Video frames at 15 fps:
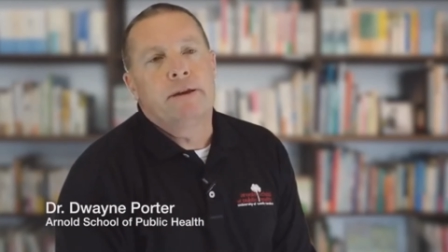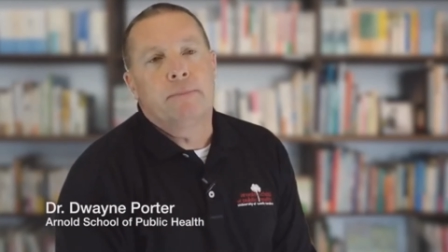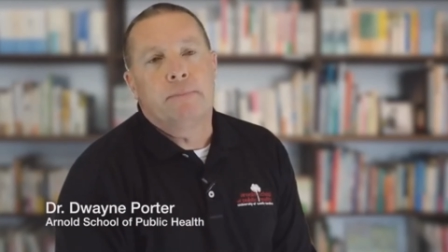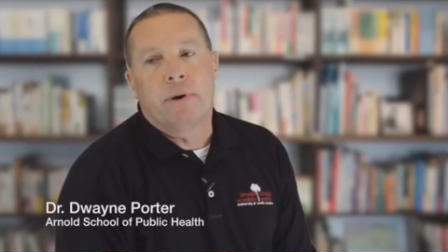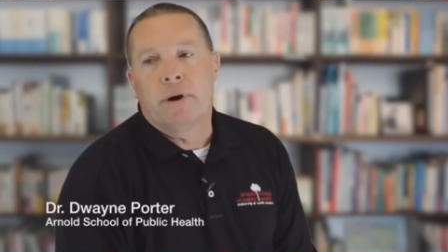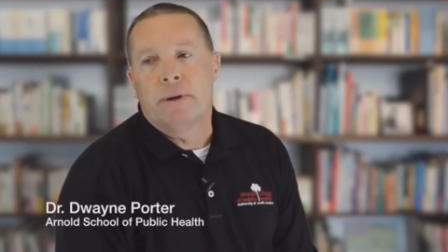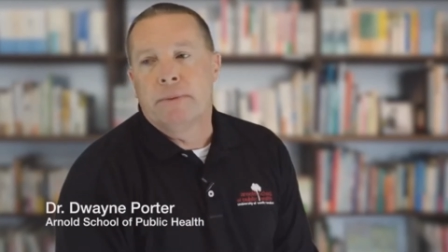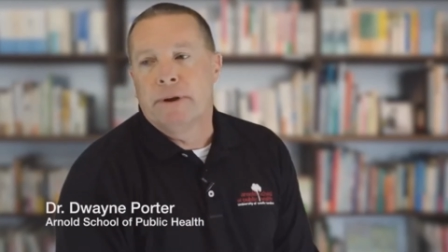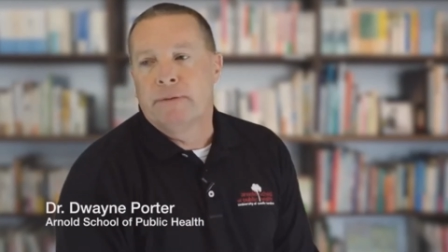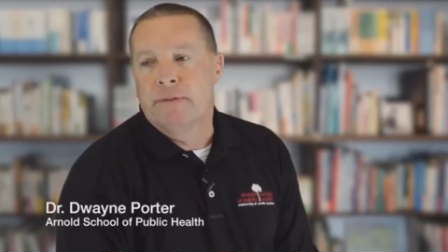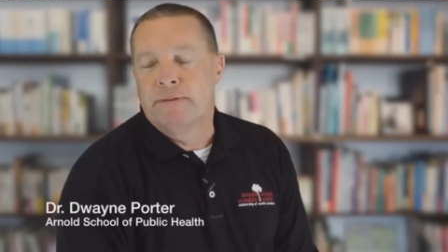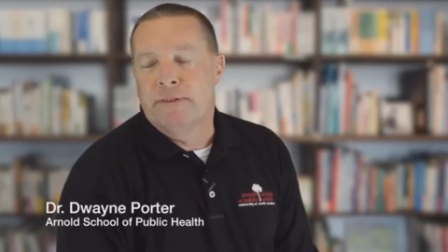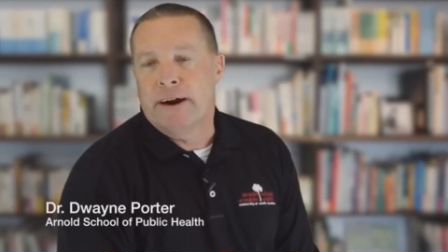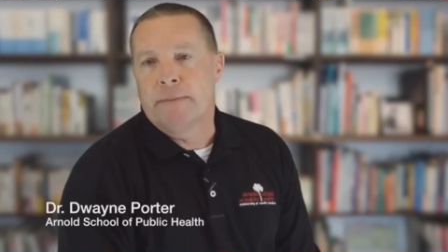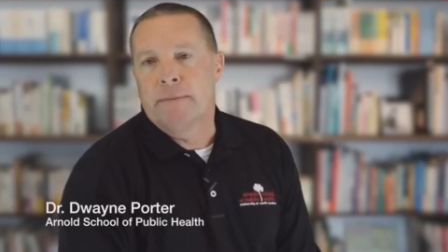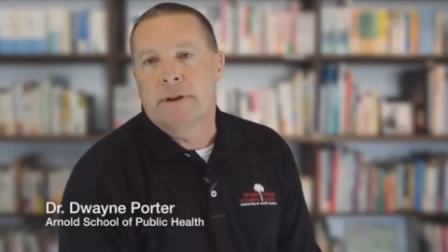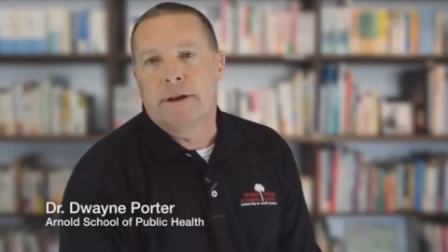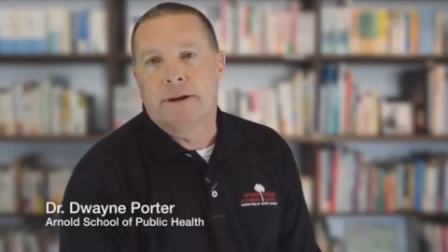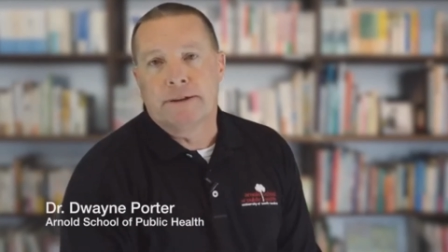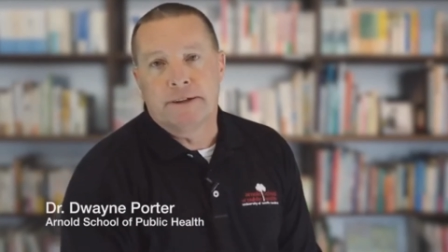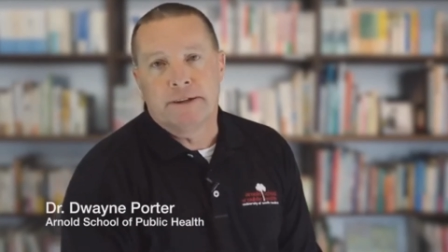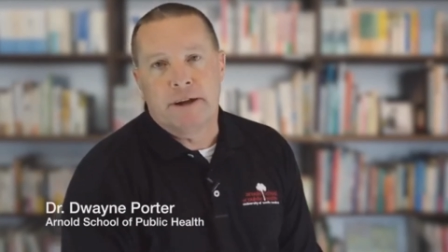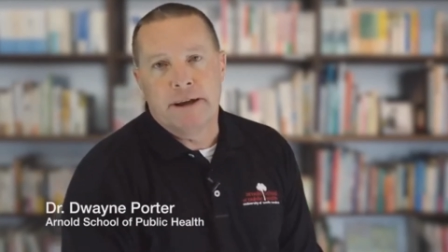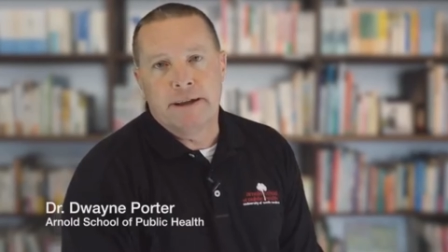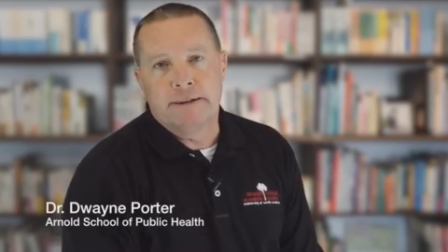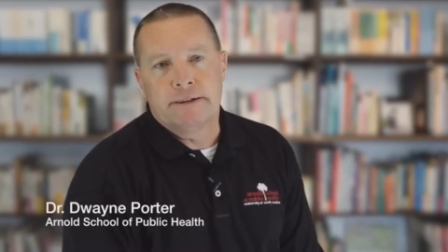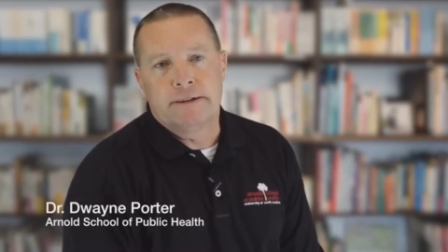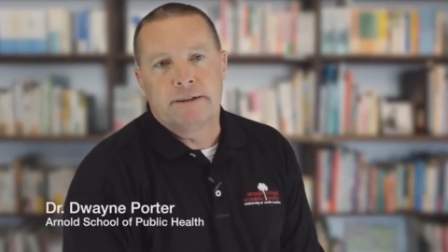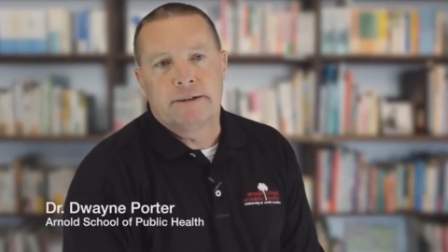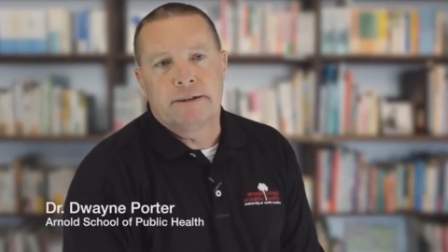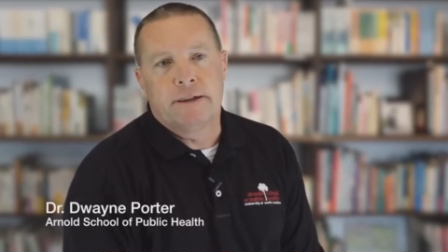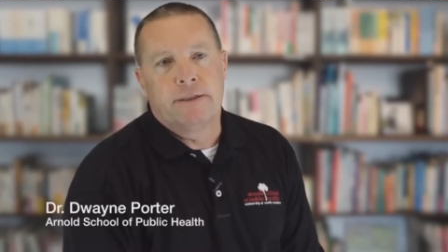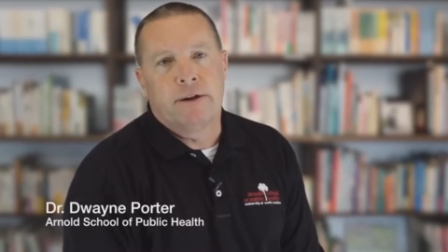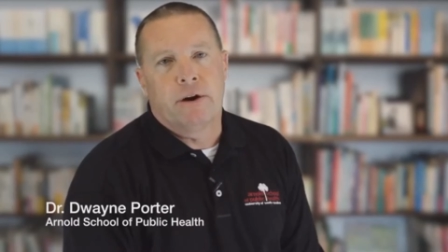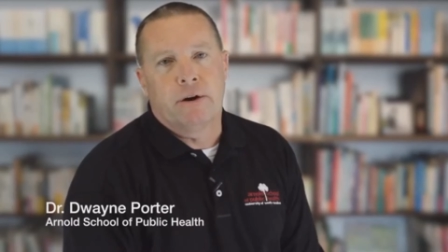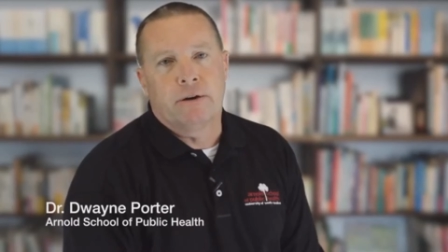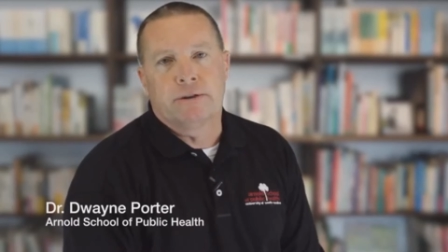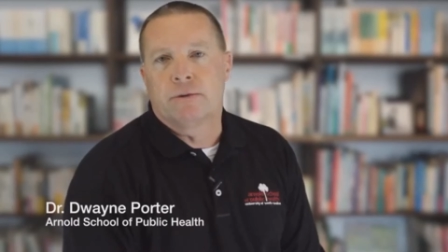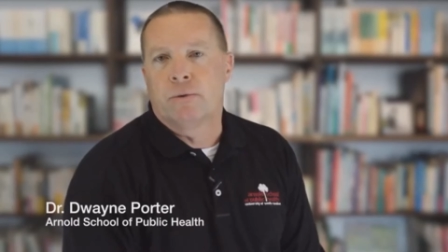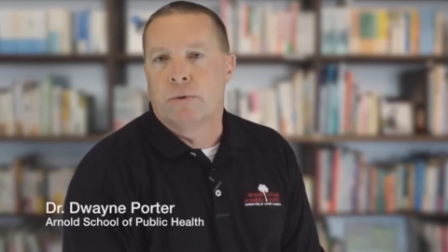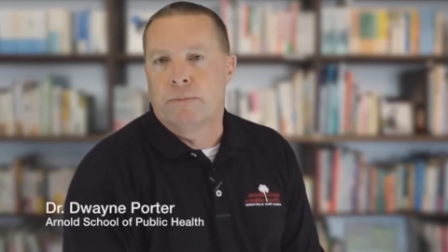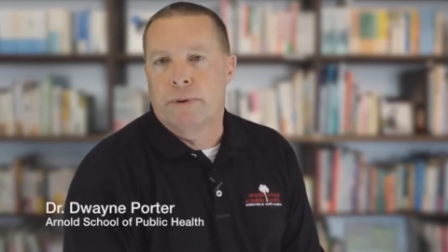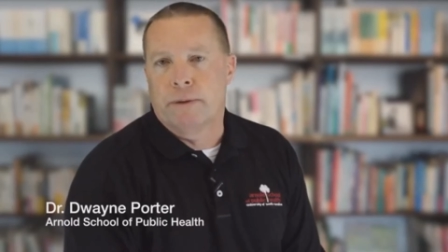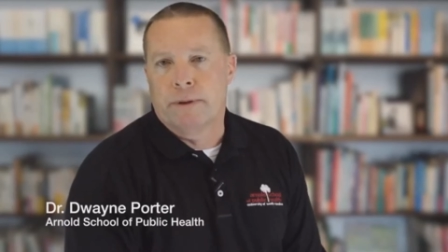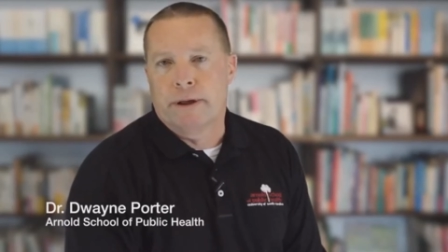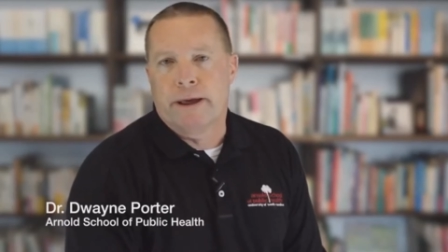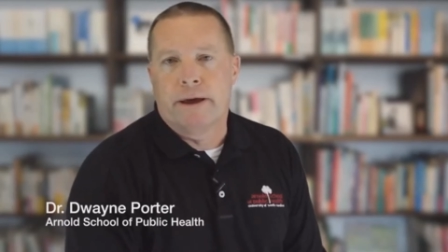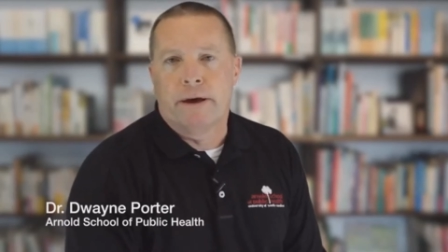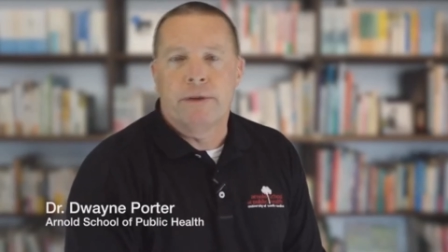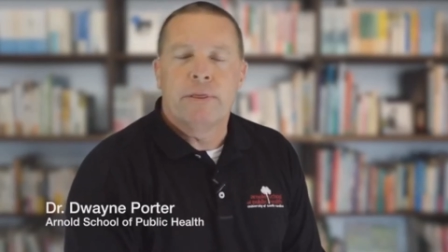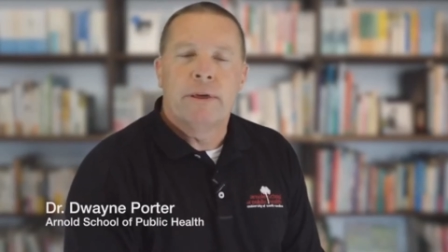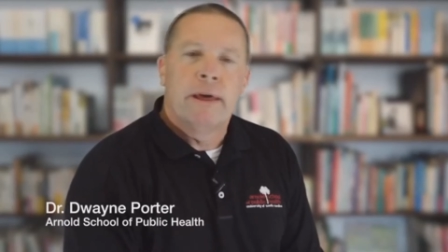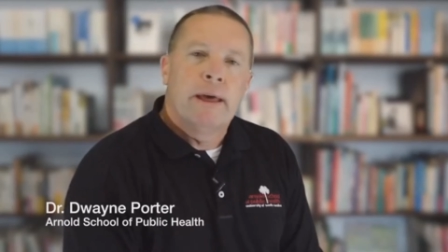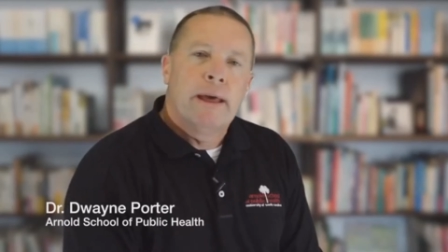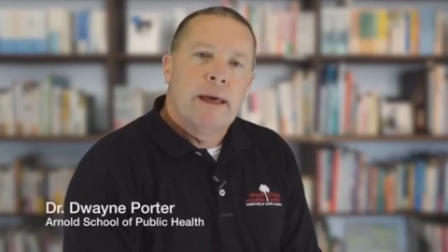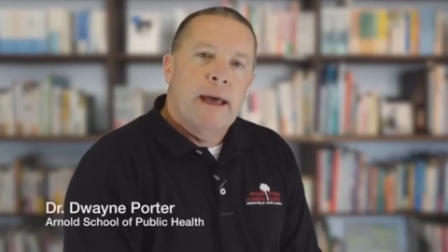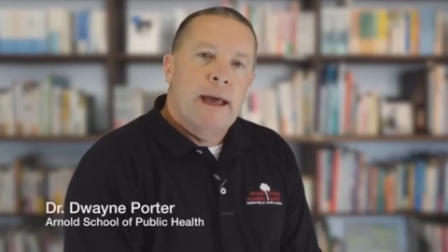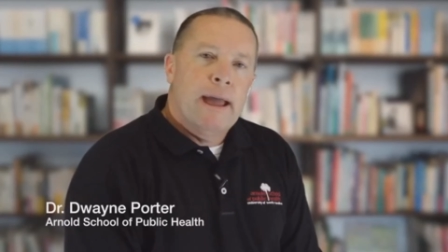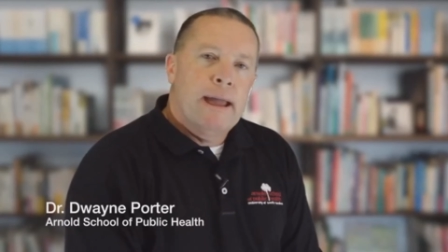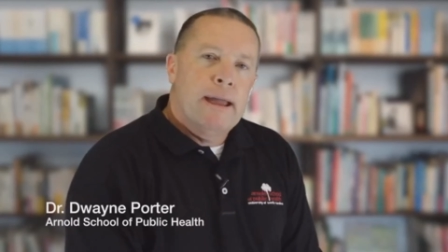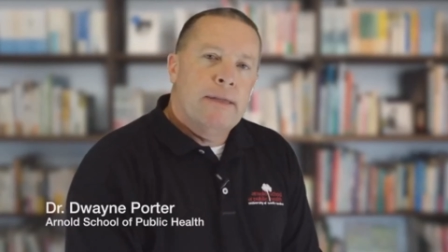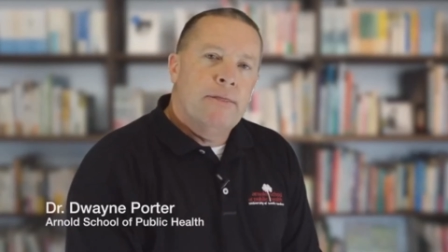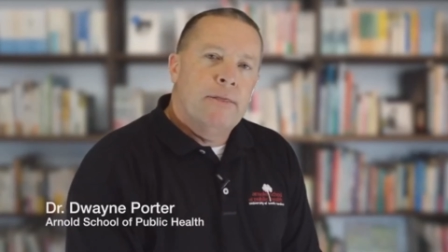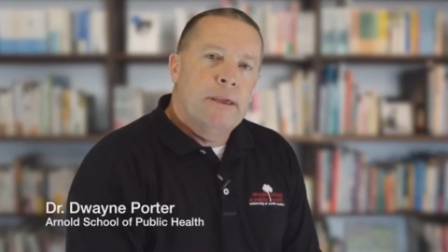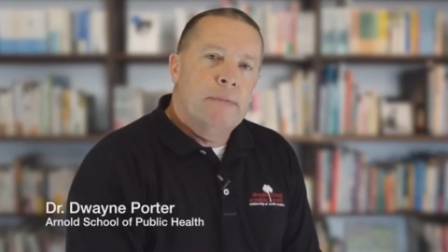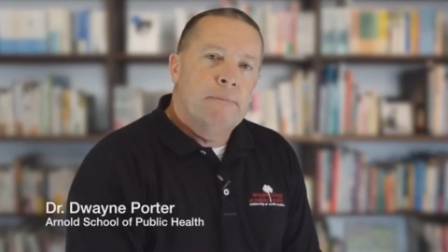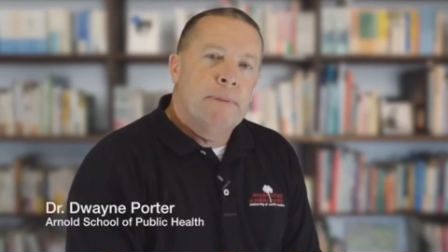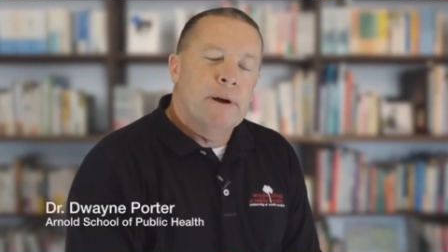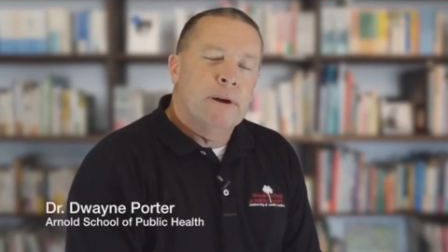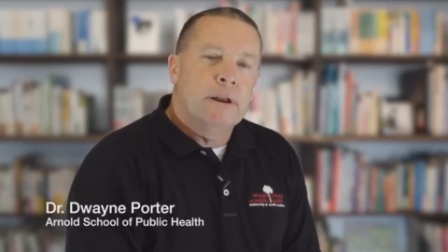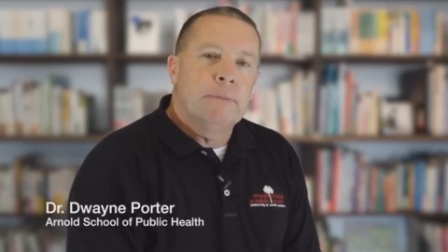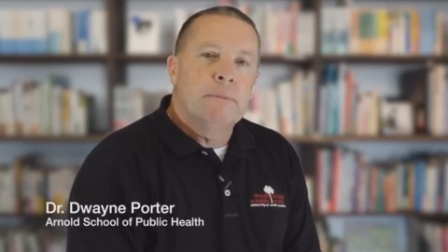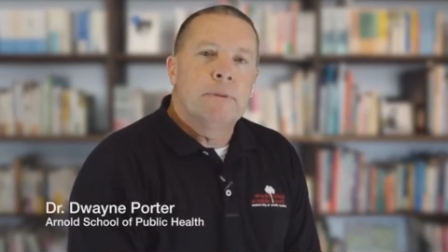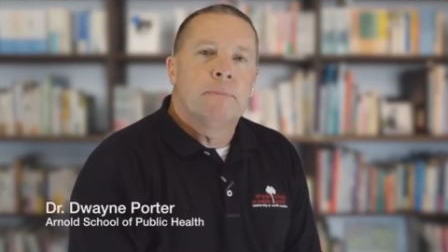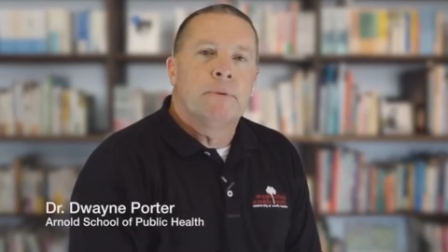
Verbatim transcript: Department of Environmental Health Sciences in the Arnold School of Public Health and the Belle W.